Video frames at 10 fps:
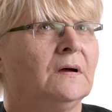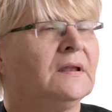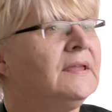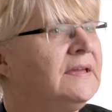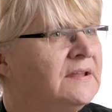
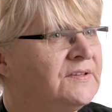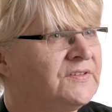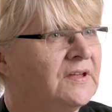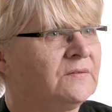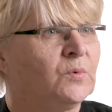clean is
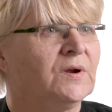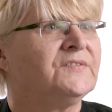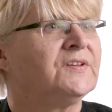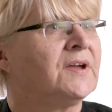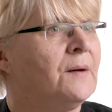it? Where
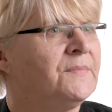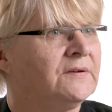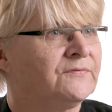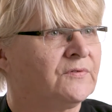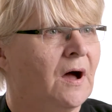is it
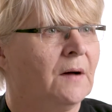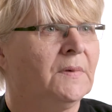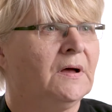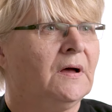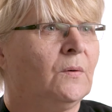coming from?